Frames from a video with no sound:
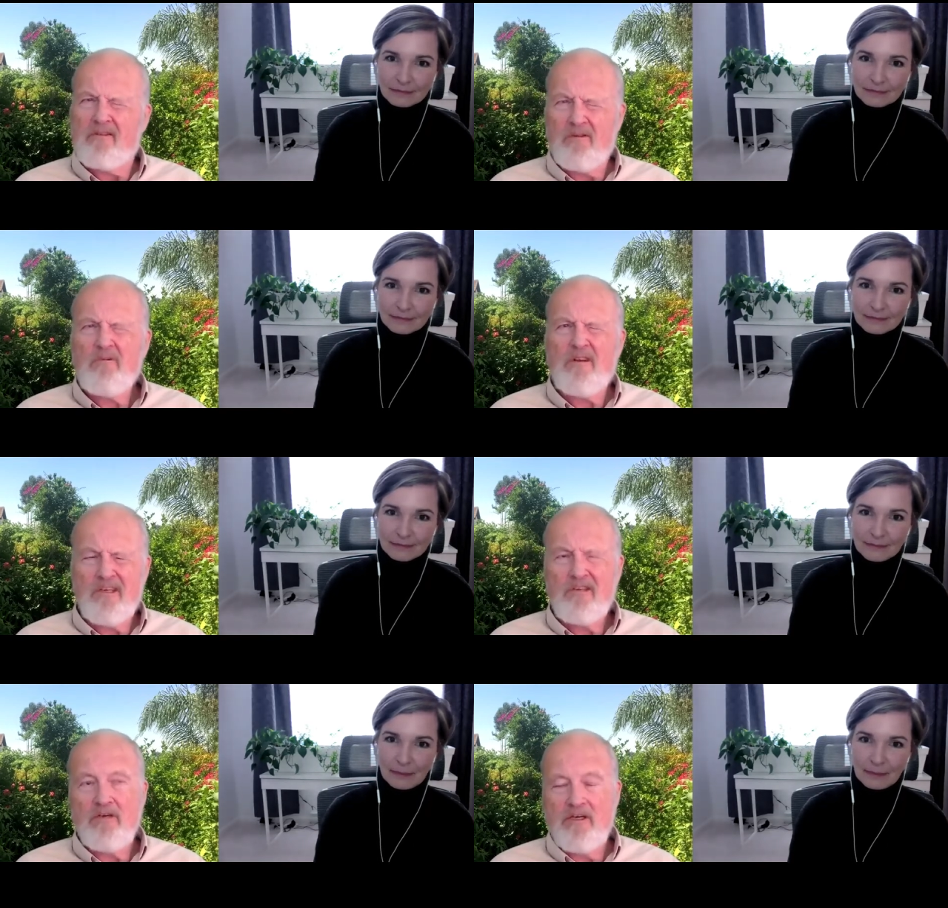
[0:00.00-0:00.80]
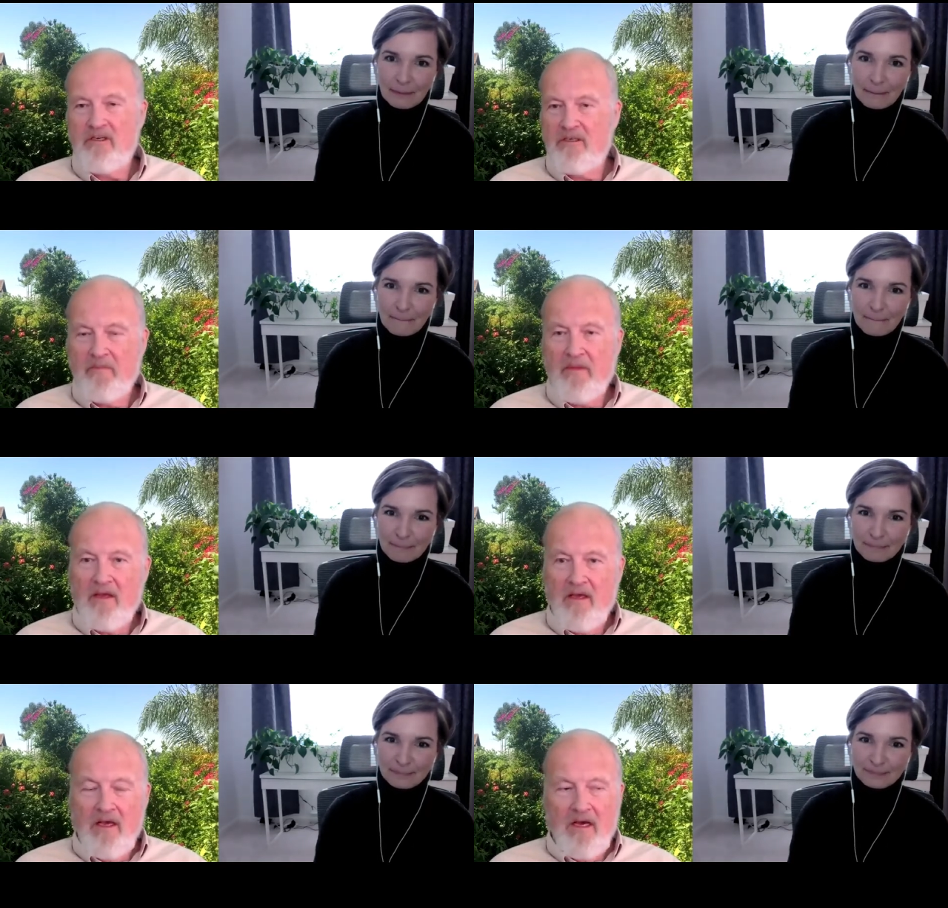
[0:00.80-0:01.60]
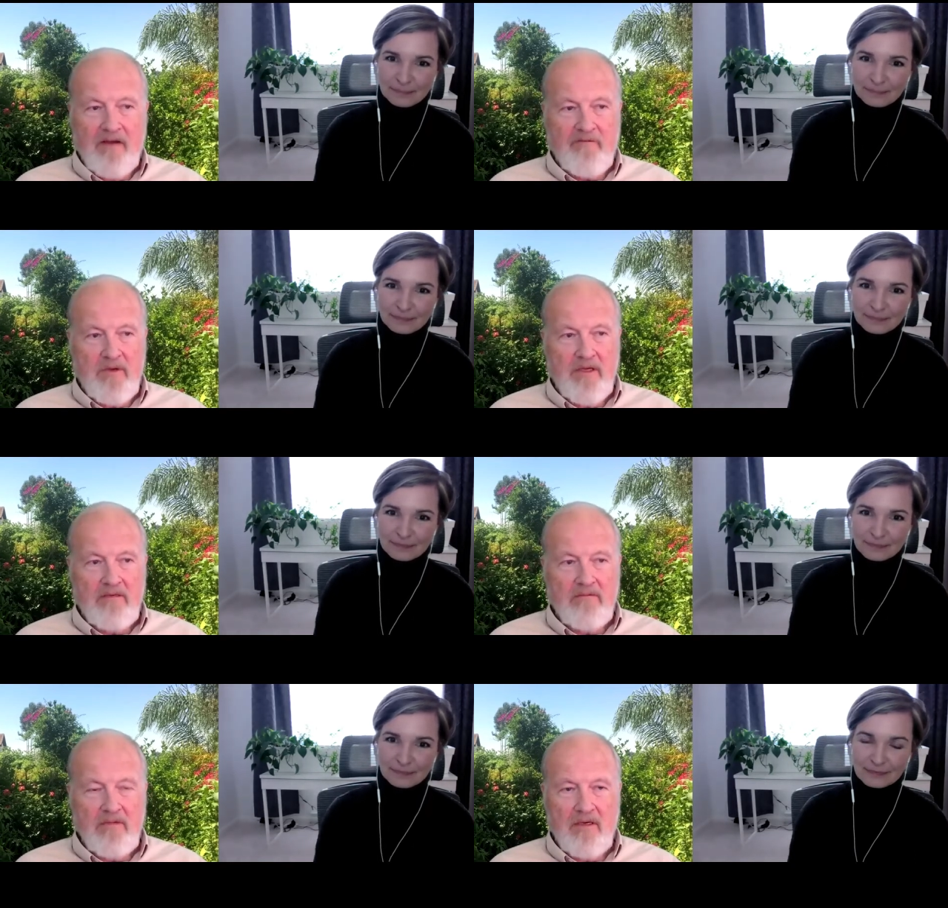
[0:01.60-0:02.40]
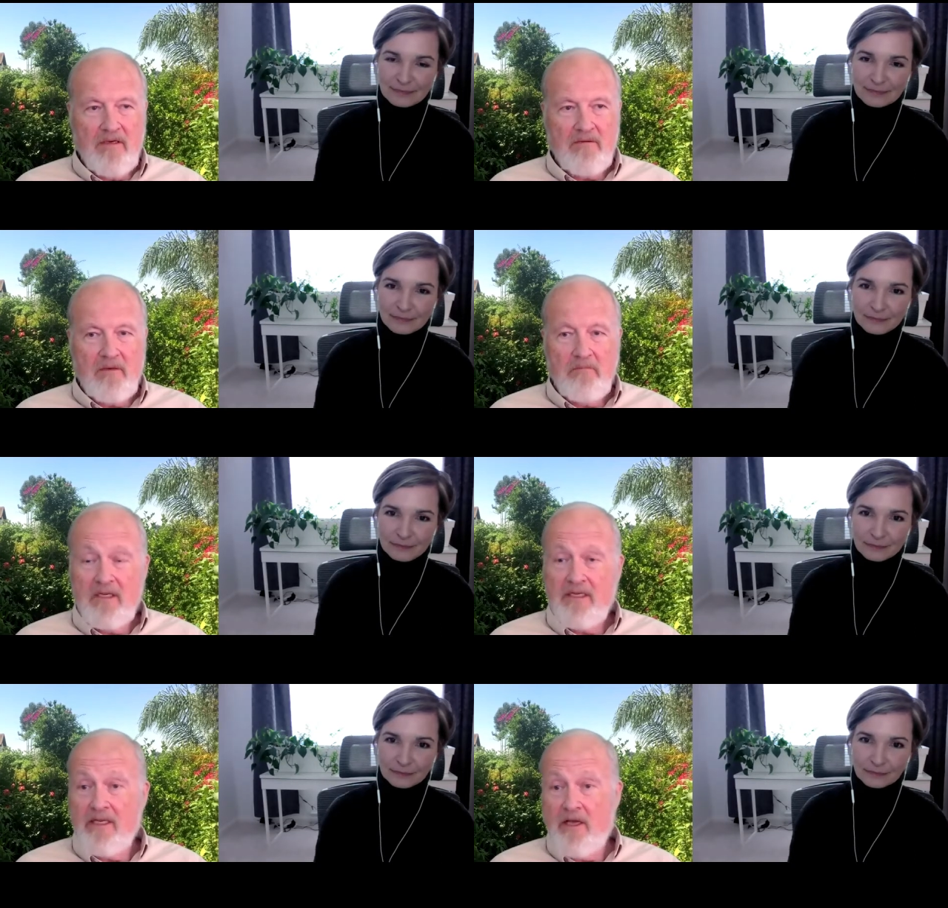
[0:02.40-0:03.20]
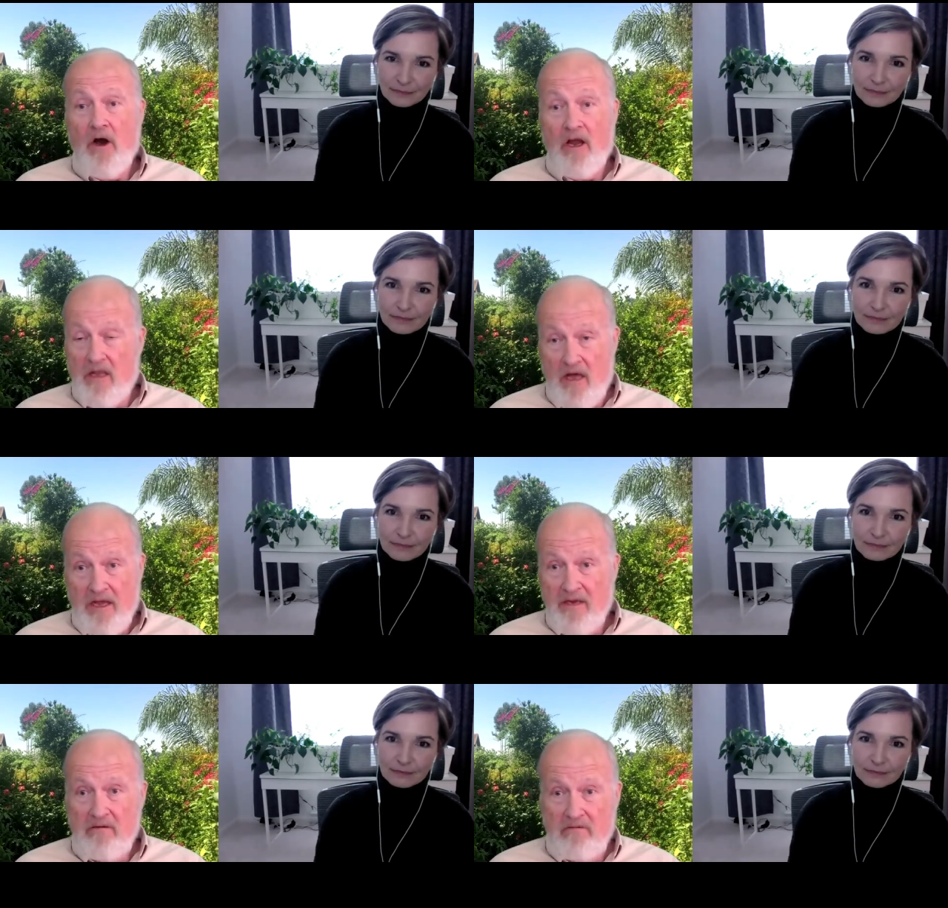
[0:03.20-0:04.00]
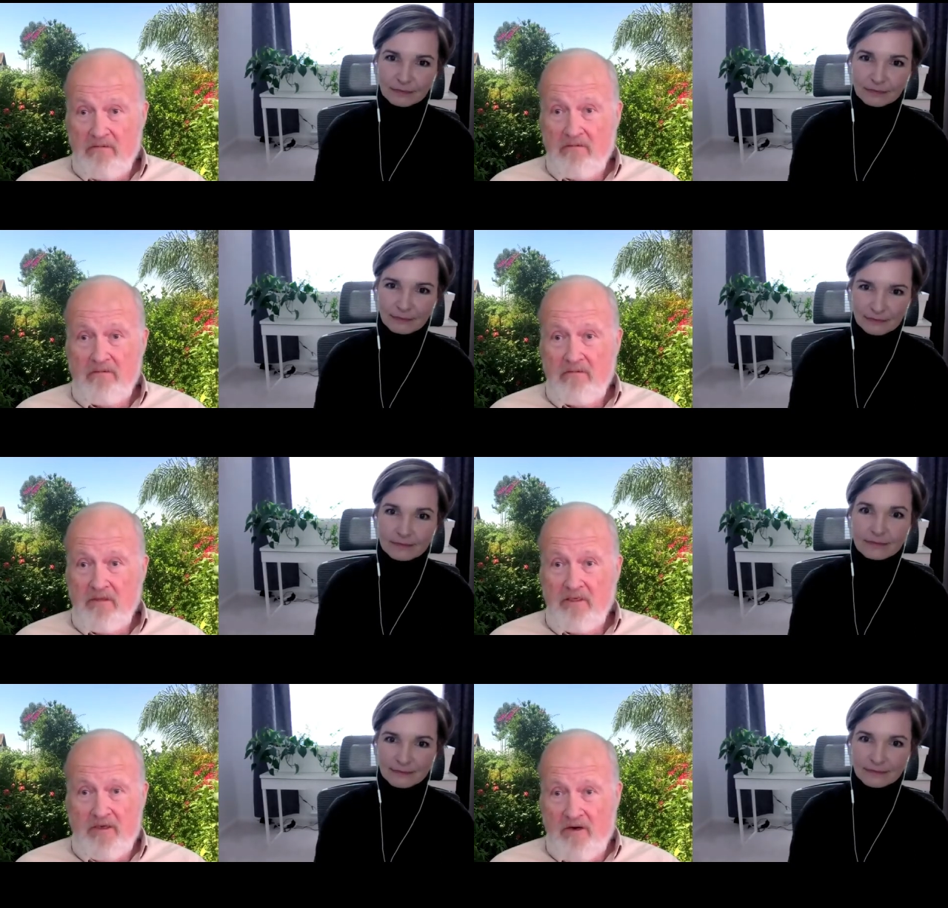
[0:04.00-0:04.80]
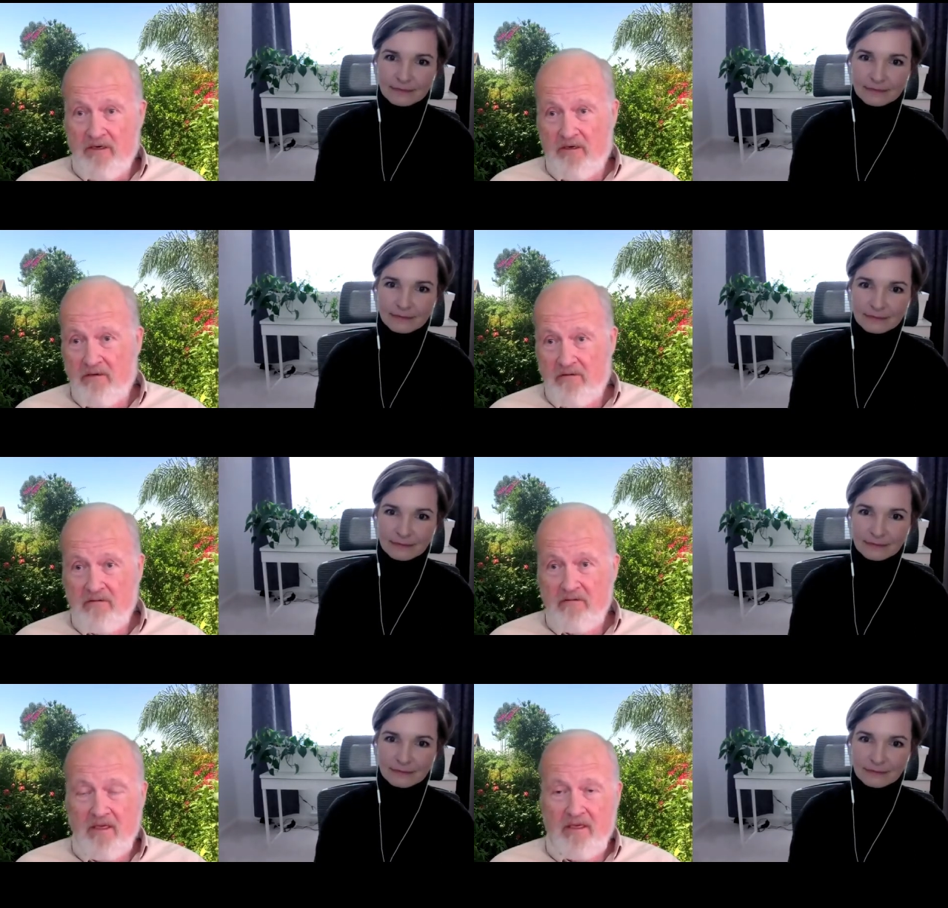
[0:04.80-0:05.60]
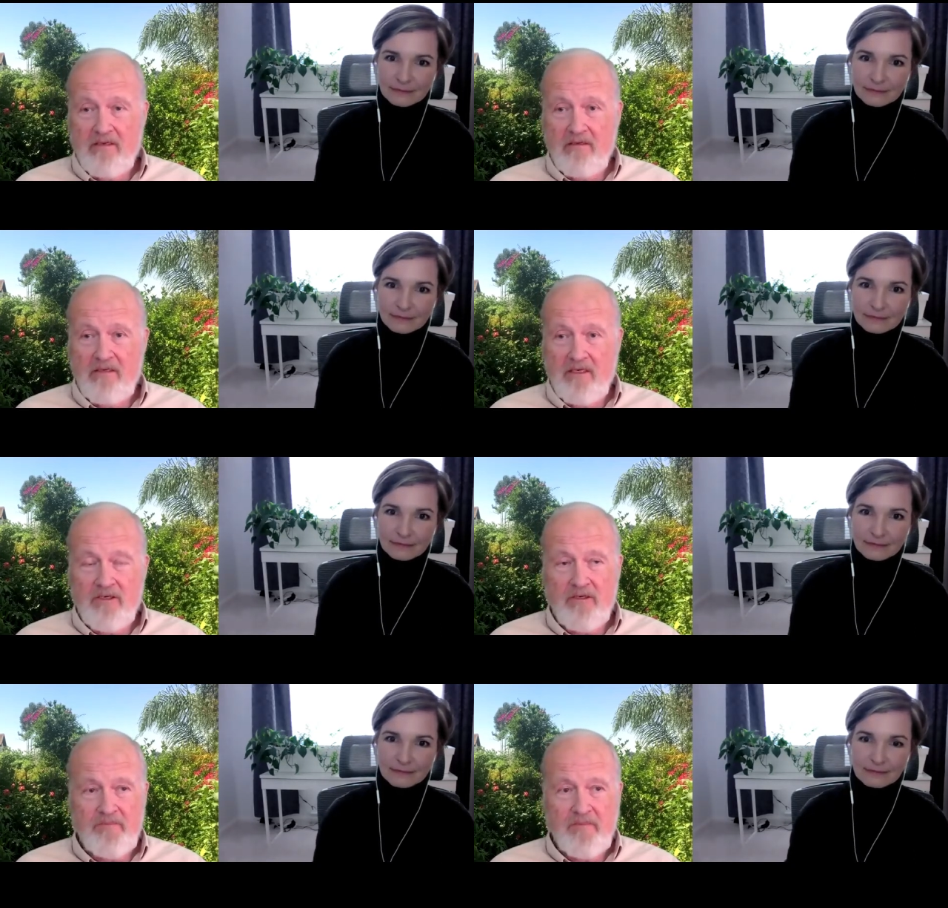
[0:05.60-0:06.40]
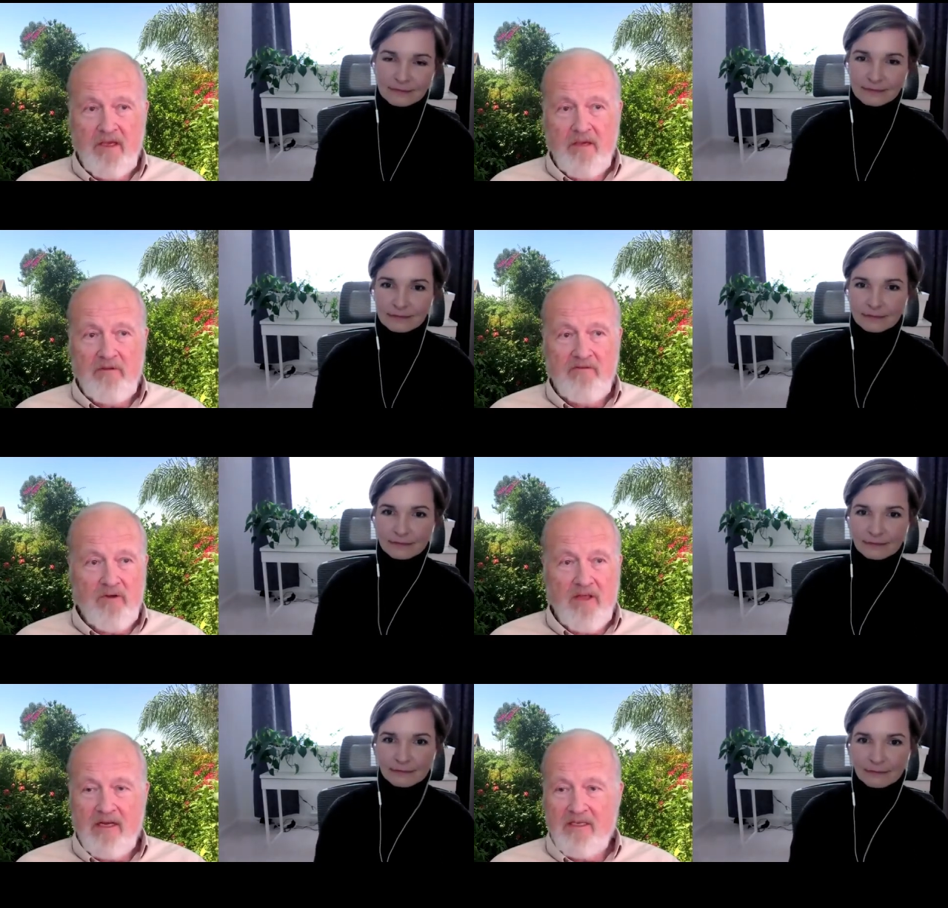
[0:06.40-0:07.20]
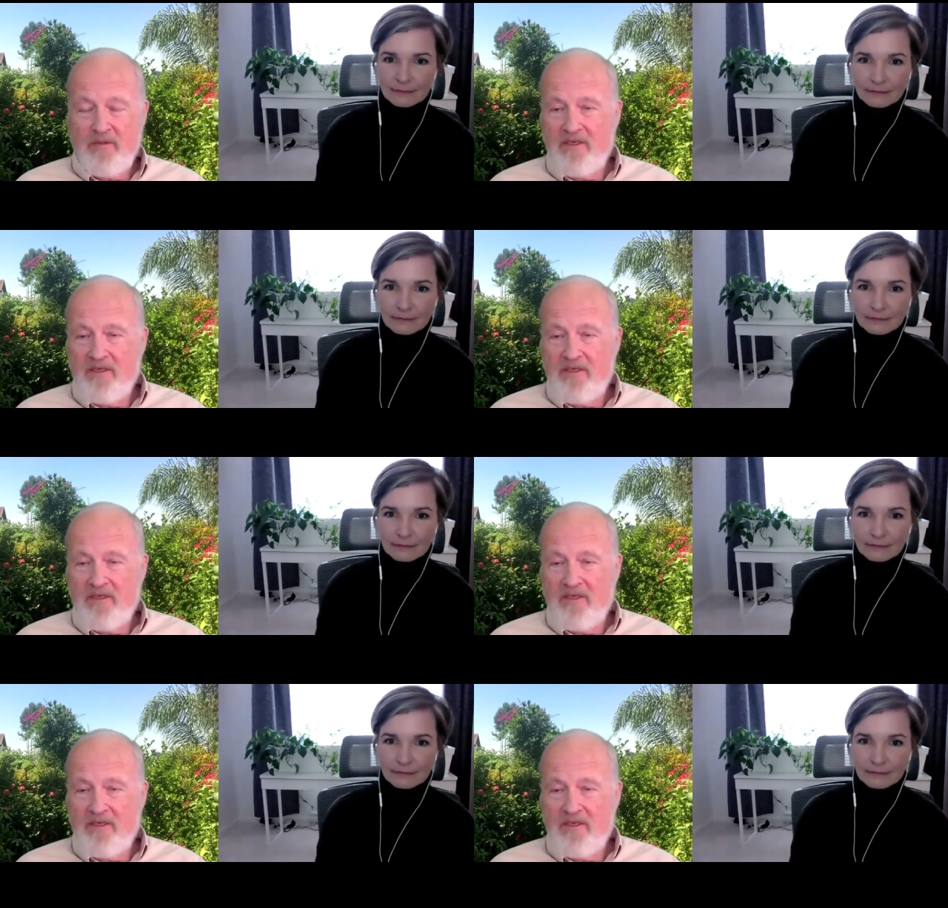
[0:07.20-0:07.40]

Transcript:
Speaker 1: 22 years, I've been a completely online instructor and teacher. Before that, I spent